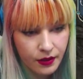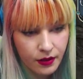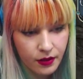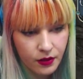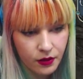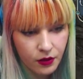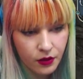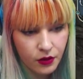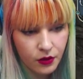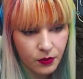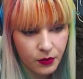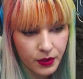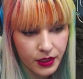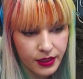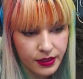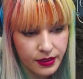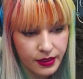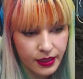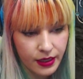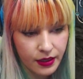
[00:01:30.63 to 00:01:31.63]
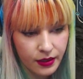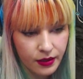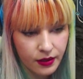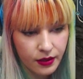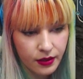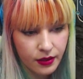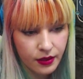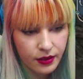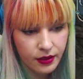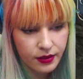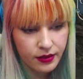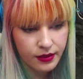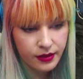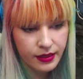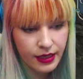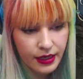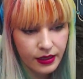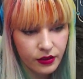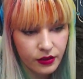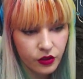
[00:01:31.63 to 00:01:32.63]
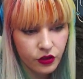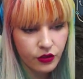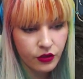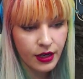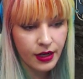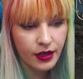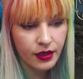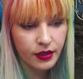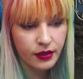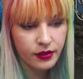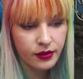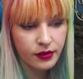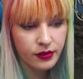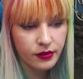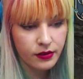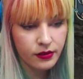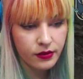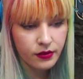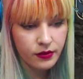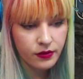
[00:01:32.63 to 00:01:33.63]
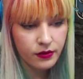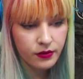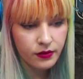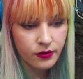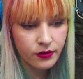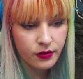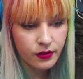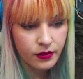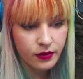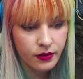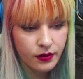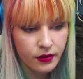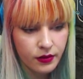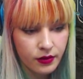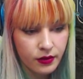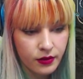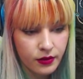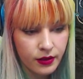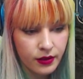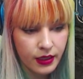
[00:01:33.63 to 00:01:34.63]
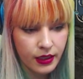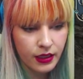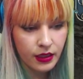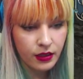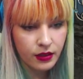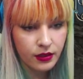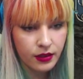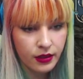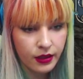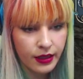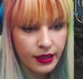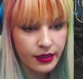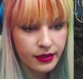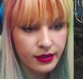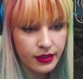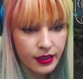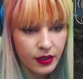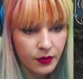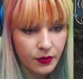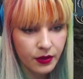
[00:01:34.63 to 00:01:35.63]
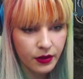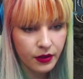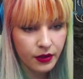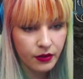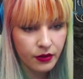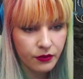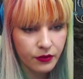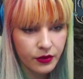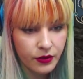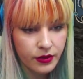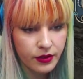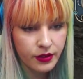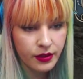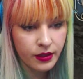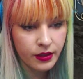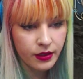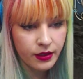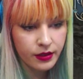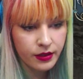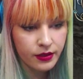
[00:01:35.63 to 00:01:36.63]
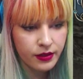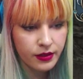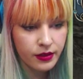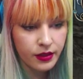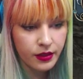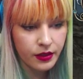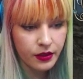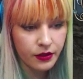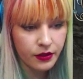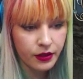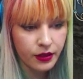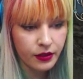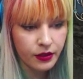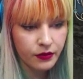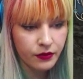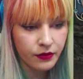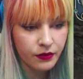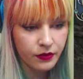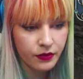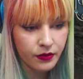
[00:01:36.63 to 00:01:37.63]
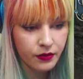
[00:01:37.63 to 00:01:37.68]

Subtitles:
Oh, what is that? Set tracks. And the last thing we're looking for is this theater knife.